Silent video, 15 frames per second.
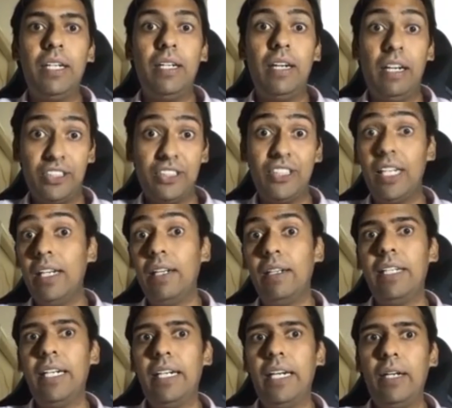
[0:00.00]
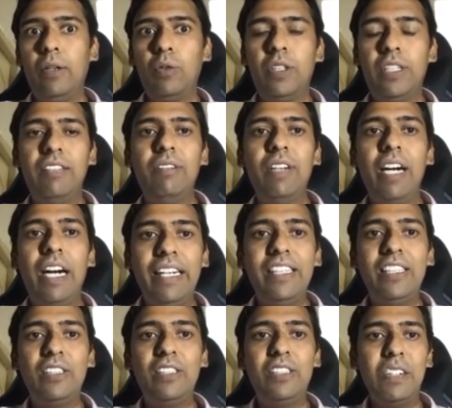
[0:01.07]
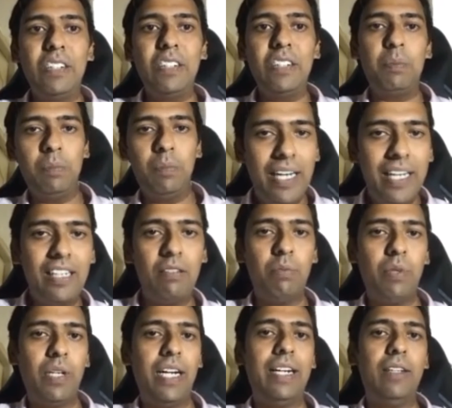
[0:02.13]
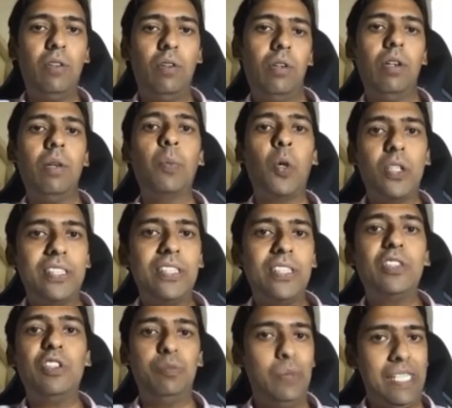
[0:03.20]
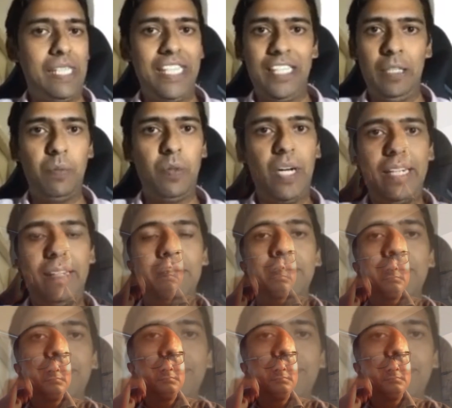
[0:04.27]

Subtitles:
in a nutshell, that I could give guidance for people building a brand or a process of building a brand.